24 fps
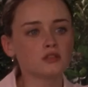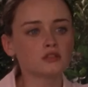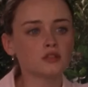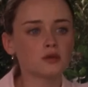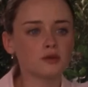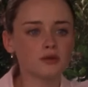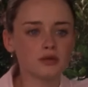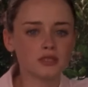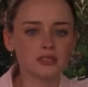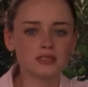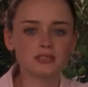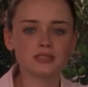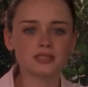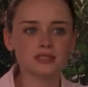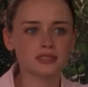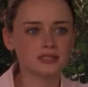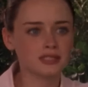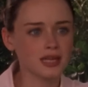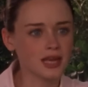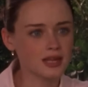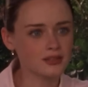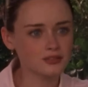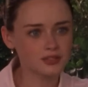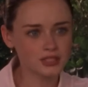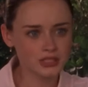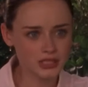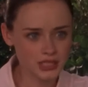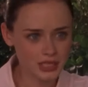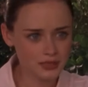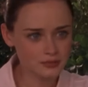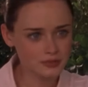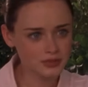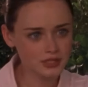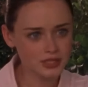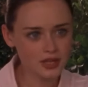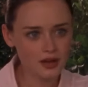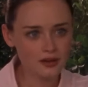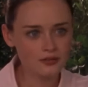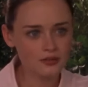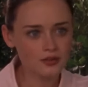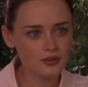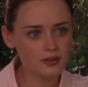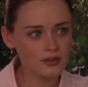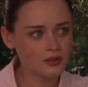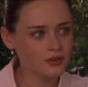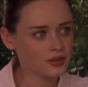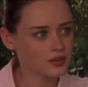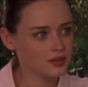So what is this, a Henry James
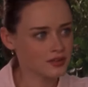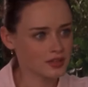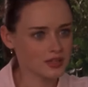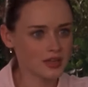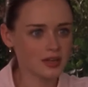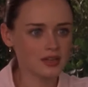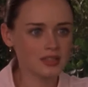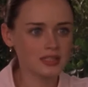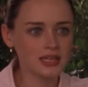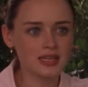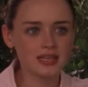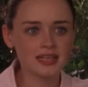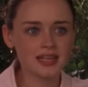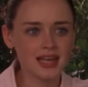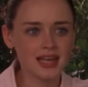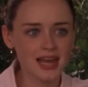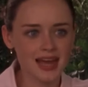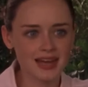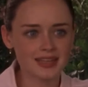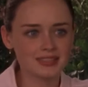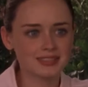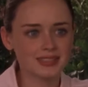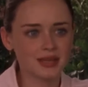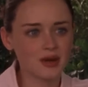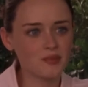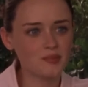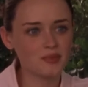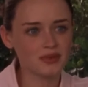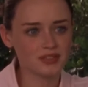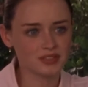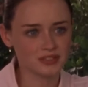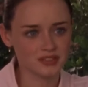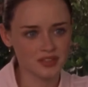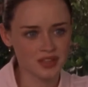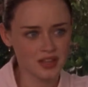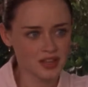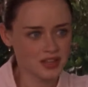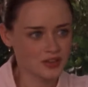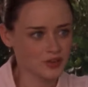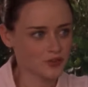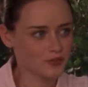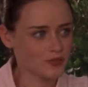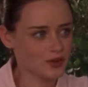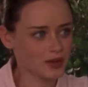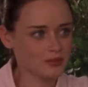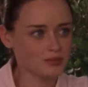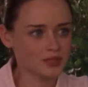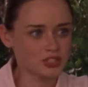novel? The young lady acts up and her
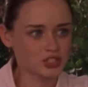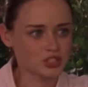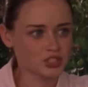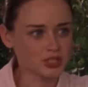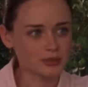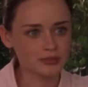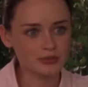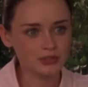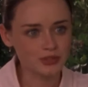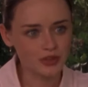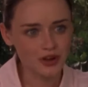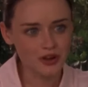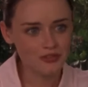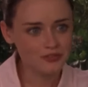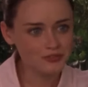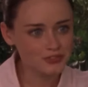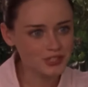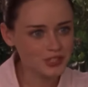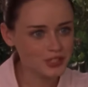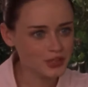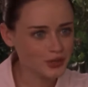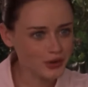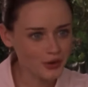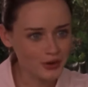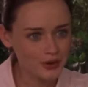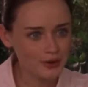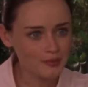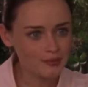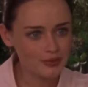family ships her off to Europe?